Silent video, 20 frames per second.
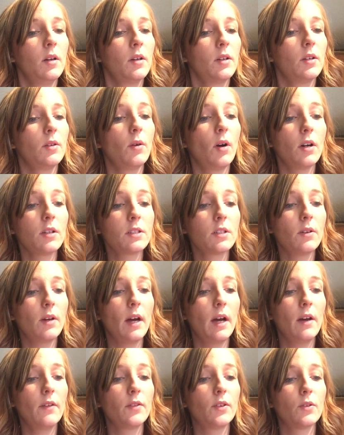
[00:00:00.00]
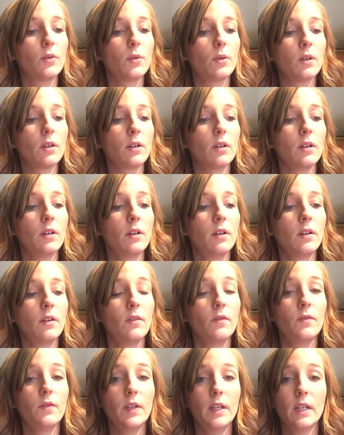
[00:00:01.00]
You also have your
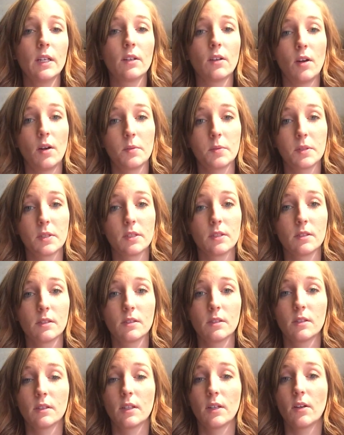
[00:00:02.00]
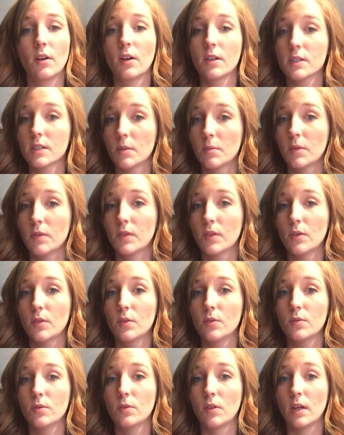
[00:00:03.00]
vegan options. There are some of you
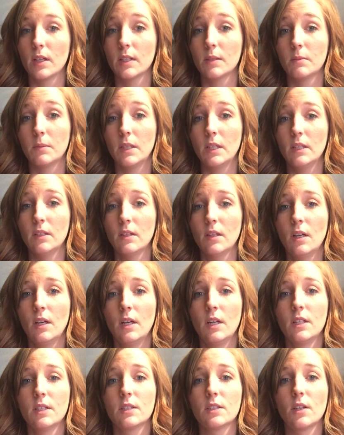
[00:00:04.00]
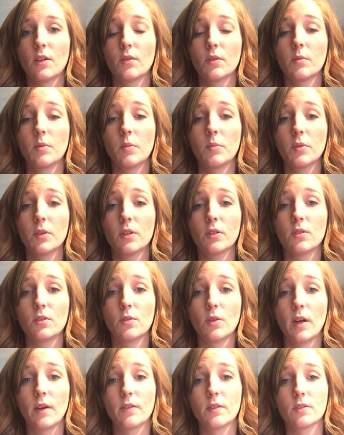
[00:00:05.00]
who do not eat meat, so remember you
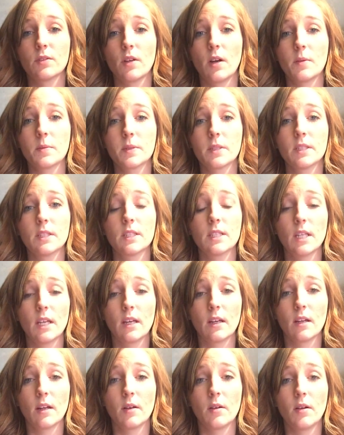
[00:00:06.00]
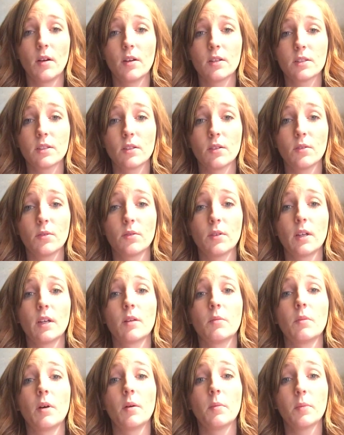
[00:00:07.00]
do have those options, and I also
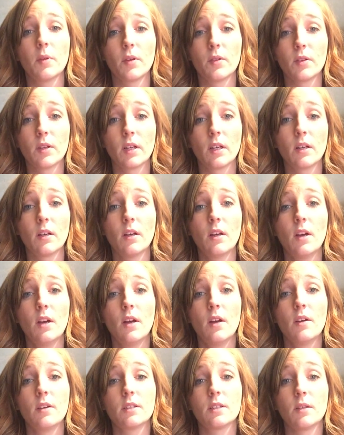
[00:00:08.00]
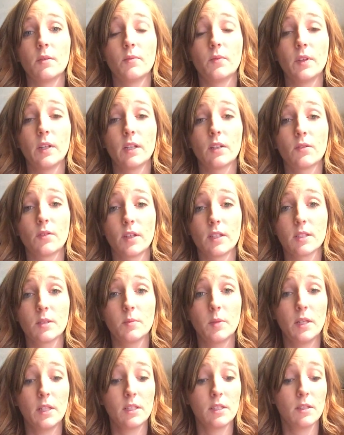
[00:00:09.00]
am uploading some vegan
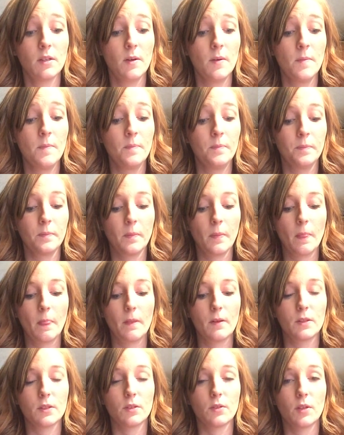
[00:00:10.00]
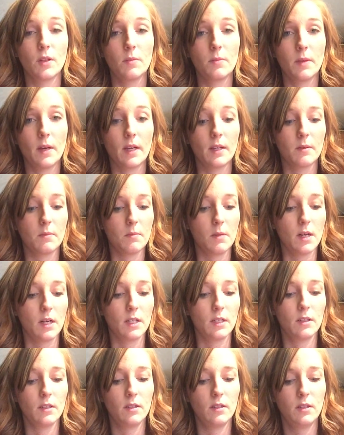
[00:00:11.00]
recipes, so keep that in
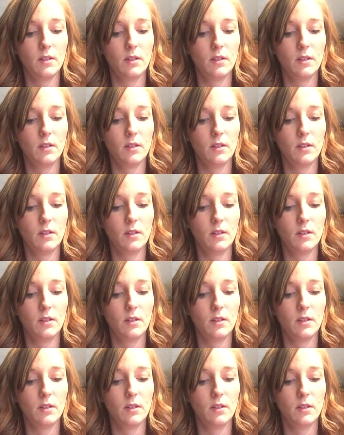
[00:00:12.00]
mind.